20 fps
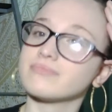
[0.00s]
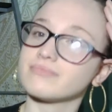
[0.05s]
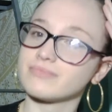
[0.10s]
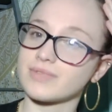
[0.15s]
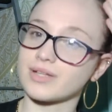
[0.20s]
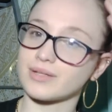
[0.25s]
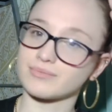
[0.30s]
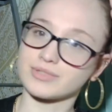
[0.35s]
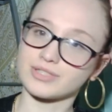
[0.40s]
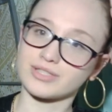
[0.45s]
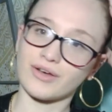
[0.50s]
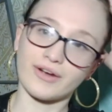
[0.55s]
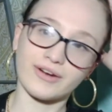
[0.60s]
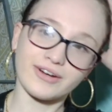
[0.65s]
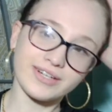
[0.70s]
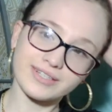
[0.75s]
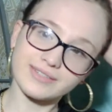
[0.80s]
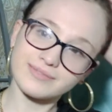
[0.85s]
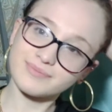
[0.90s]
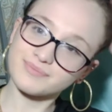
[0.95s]
I'm
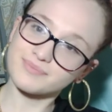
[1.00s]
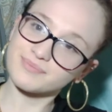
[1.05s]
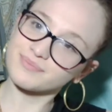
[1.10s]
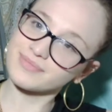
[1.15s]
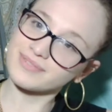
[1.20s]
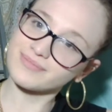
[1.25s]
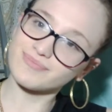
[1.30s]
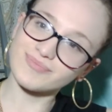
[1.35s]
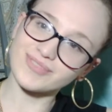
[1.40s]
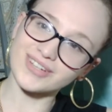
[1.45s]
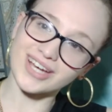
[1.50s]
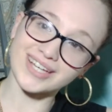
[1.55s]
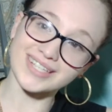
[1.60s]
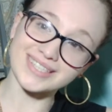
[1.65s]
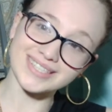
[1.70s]
sorry, but a